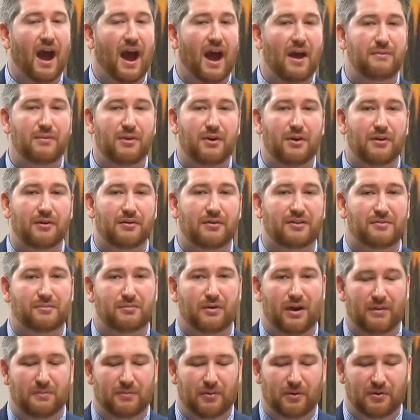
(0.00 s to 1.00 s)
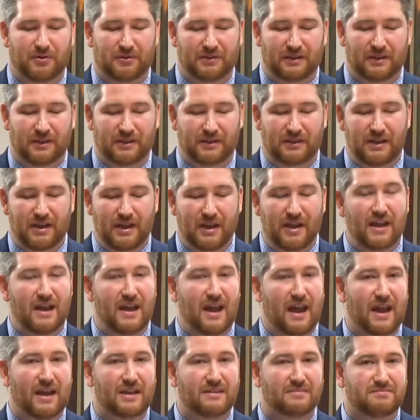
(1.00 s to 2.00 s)
I'm your host, Brett Pulte,
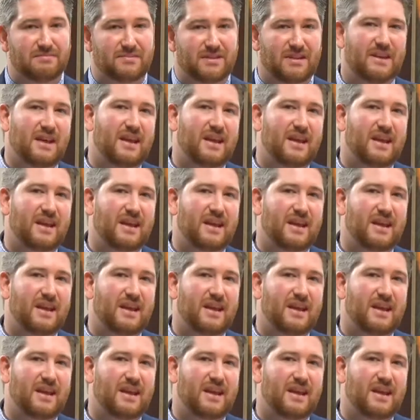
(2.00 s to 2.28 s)
and